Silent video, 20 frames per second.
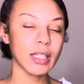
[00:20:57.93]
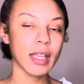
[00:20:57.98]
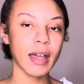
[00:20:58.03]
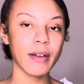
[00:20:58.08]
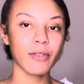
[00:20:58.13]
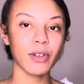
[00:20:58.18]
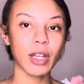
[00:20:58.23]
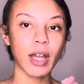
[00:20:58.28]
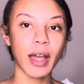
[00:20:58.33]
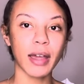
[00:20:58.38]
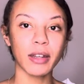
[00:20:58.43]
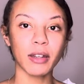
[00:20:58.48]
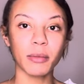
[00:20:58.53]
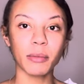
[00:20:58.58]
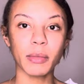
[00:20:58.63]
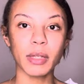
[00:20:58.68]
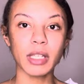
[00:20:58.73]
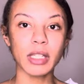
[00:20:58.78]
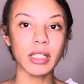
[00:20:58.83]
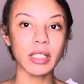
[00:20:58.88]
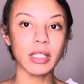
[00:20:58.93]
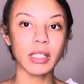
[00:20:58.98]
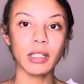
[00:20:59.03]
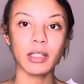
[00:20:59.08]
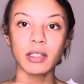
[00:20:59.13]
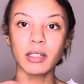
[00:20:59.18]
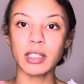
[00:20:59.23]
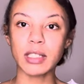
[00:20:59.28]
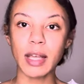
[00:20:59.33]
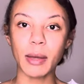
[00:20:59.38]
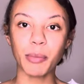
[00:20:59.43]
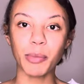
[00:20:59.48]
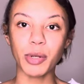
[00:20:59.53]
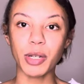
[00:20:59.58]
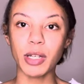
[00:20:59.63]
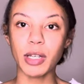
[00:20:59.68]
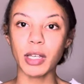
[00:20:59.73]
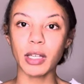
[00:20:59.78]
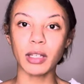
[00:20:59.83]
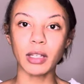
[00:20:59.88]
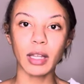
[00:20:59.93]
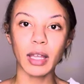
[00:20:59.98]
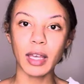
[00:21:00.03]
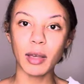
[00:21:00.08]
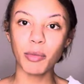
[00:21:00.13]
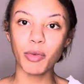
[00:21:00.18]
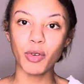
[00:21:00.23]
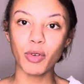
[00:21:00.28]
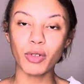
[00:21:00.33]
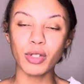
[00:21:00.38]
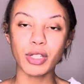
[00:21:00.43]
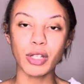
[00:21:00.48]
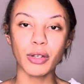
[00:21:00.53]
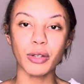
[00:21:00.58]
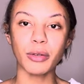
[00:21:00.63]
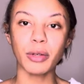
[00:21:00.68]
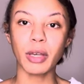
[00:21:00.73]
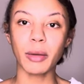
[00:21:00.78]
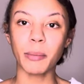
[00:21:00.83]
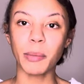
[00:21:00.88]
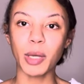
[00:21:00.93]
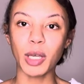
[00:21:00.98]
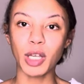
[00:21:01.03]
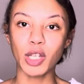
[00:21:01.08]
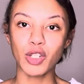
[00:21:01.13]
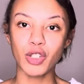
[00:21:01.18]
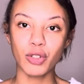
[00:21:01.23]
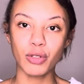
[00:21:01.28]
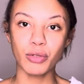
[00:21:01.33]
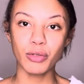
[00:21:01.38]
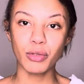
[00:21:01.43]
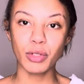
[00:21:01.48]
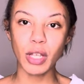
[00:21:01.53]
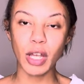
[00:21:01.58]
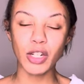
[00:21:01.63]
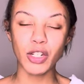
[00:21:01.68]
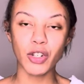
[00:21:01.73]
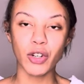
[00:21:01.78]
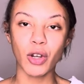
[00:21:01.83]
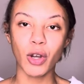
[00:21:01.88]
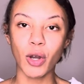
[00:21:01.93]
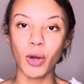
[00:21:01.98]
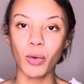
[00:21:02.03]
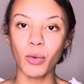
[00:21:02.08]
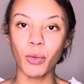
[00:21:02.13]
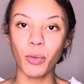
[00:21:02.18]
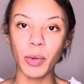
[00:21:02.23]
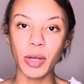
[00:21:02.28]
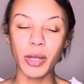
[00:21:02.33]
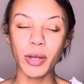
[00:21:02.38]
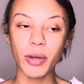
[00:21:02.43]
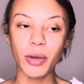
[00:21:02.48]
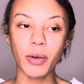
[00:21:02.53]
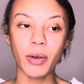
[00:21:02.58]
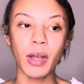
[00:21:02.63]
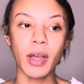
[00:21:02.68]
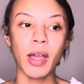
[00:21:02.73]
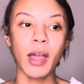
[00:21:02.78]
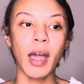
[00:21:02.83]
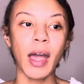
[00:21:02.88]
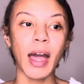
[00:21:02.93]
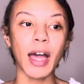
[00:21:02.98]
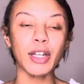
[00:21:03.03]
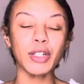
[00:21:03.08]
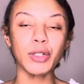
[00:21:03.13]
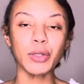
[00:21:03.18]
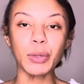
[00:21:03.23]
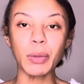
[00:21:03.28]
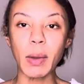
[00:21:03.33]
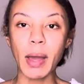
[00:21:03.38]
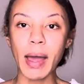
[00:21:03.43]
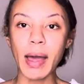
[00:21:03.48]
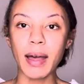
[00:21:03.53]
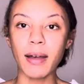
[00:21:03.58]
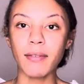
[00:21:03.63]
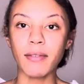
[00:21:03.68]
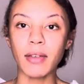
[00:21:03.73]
Every item is separate and labeled, so you can pick and choose at your own will. I do have